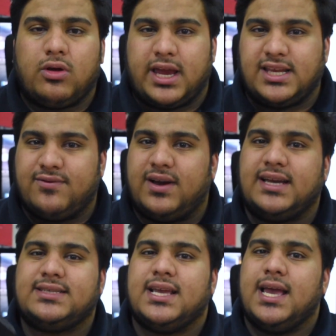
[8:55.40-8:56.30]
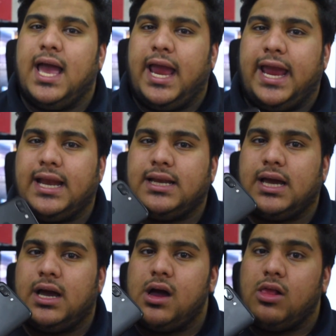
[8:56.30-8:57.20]
looking device, and
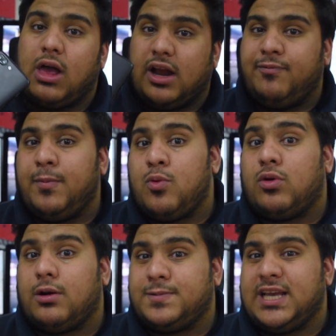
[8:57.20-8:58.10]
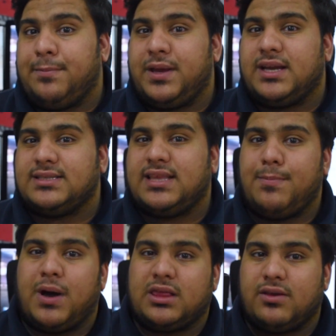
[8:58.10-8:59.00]
a lot of people were upset because they
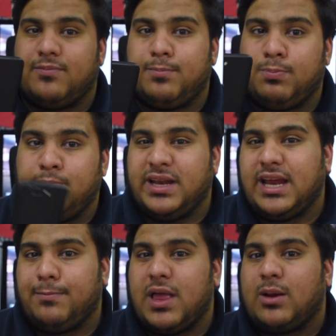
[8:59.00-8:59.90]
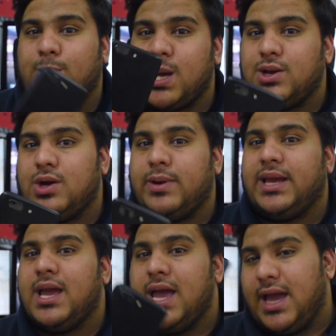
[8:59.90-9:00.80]
bought the midnight black without
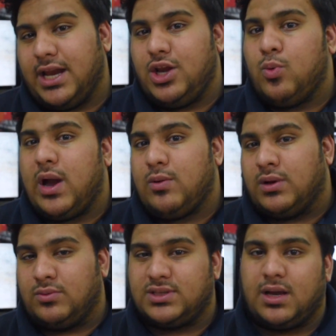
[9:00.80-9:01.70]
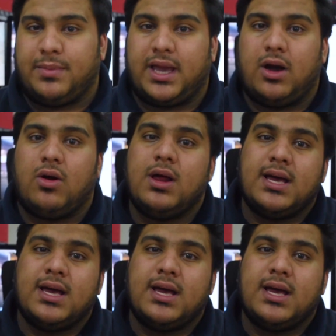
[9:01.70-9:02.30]
knowing a new white one was coming out.